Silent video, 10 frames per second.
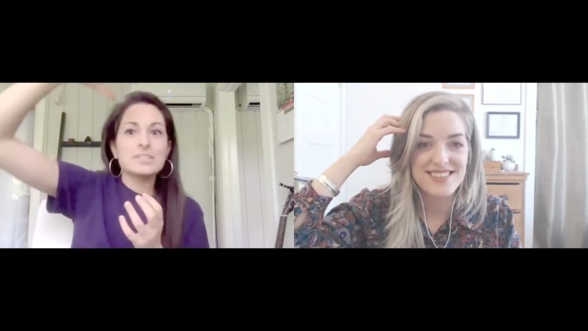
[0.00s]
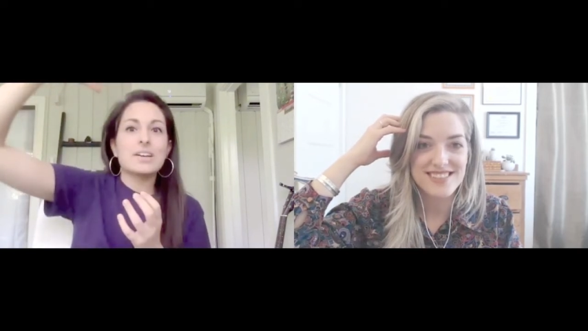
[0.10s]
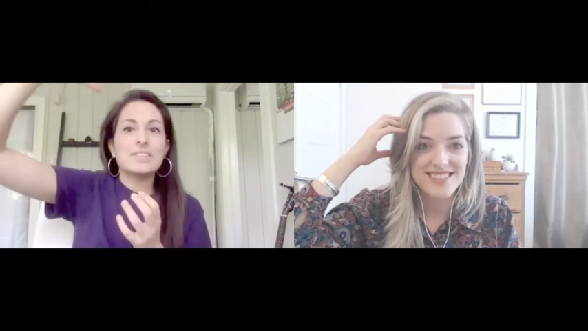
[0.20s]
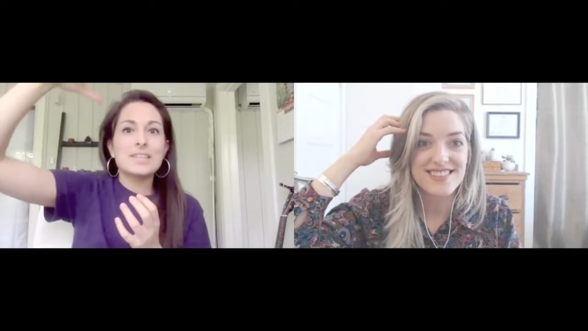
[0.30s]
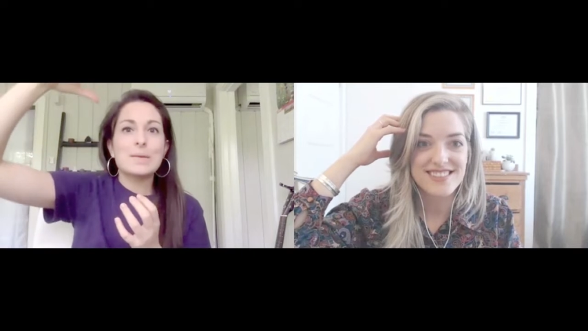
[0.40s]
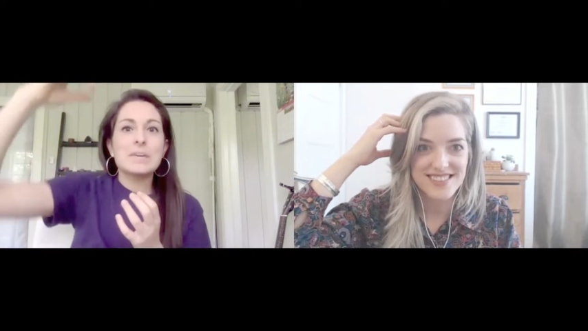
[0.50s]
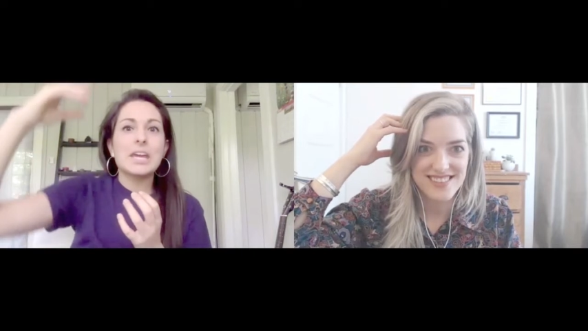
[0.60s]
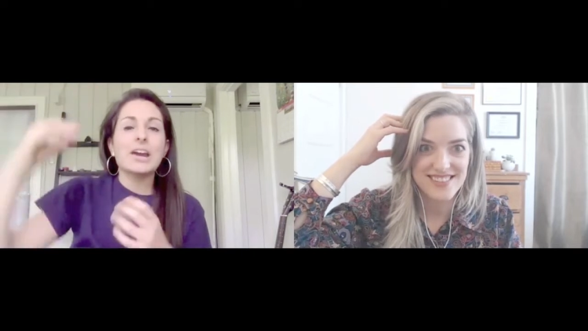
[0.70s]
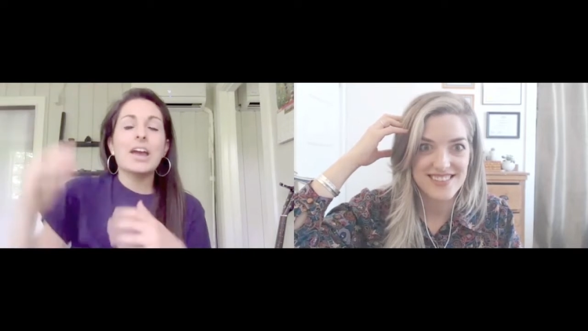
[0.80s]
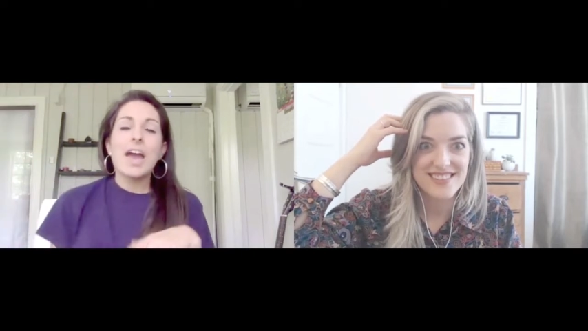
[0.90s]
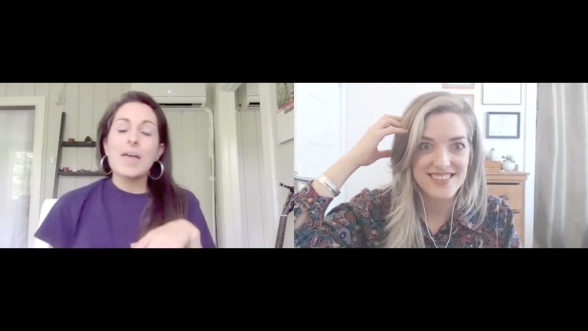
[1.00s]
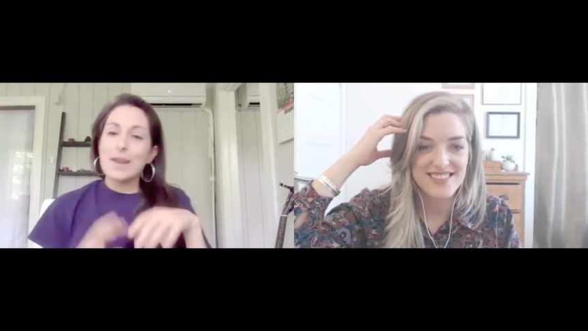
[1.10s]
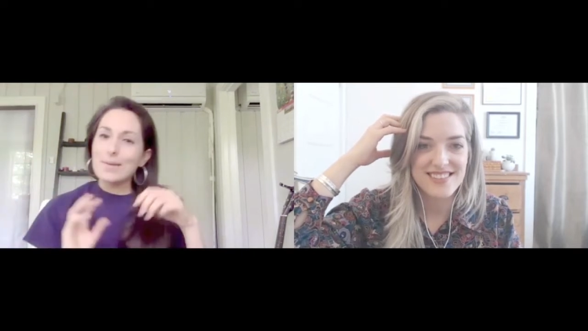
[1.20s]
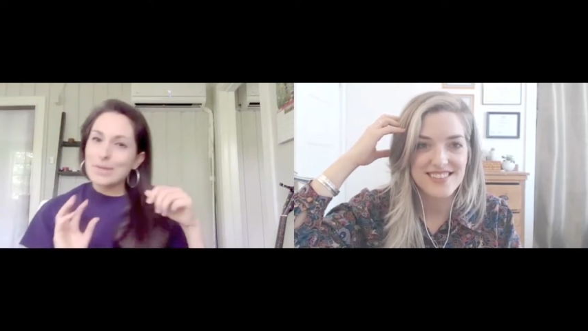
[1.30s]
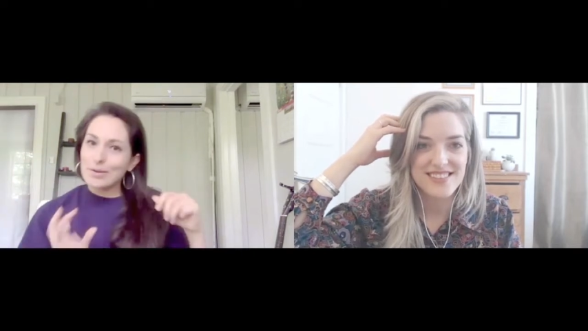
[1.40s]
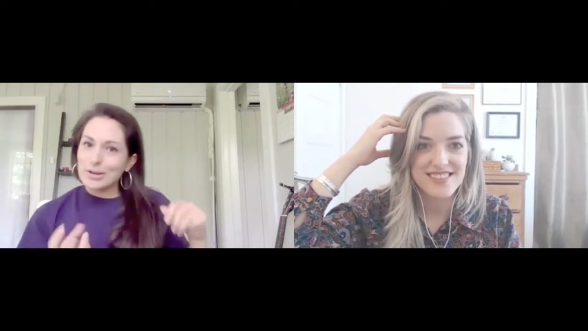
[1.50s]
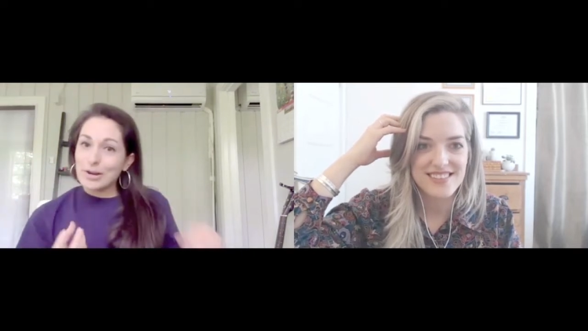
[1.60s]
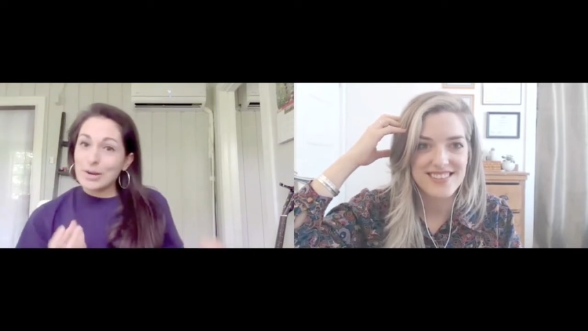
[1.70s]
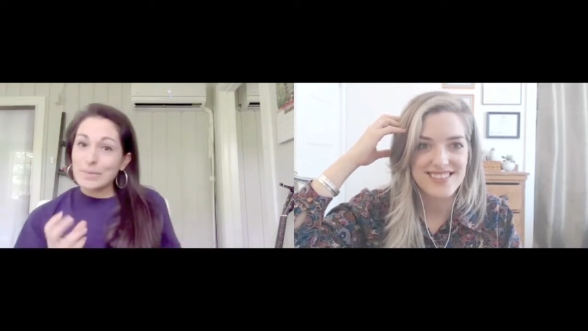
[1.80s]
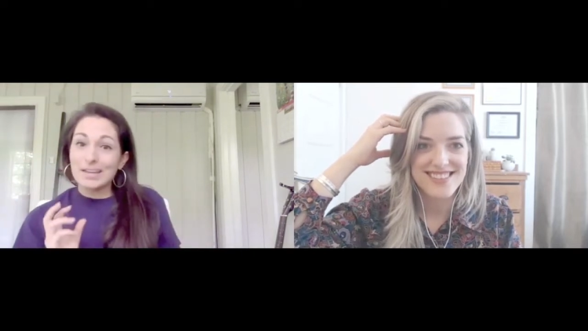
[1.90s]
Speaker 1: on this up here and then i'm down here
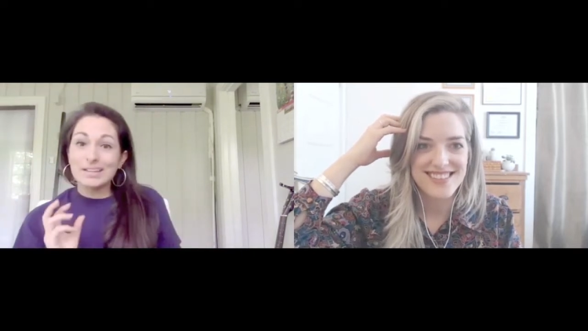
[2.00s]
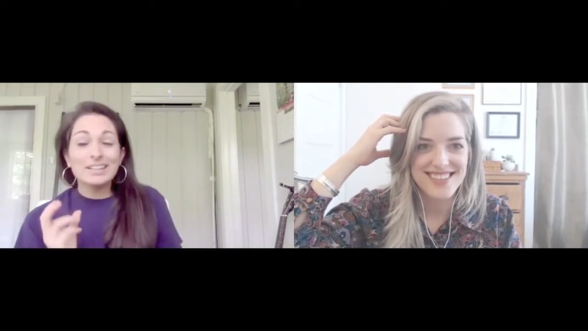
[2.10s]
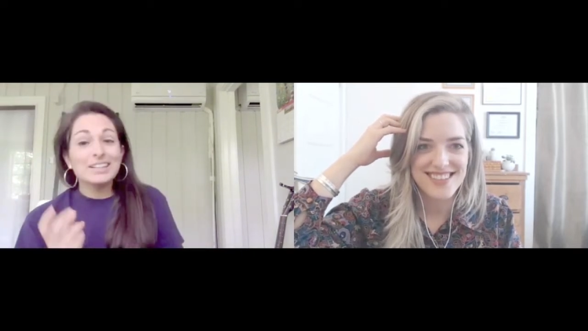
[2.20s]
i'm like